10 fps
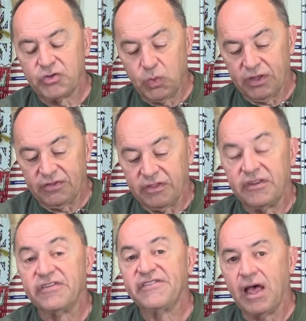with the
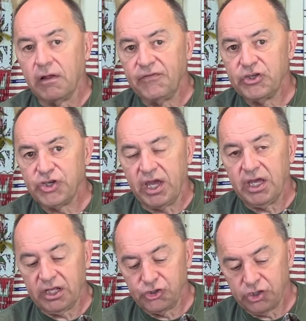salvage
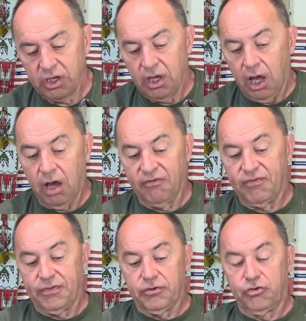edge of
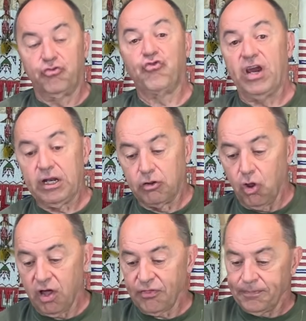trade cloth.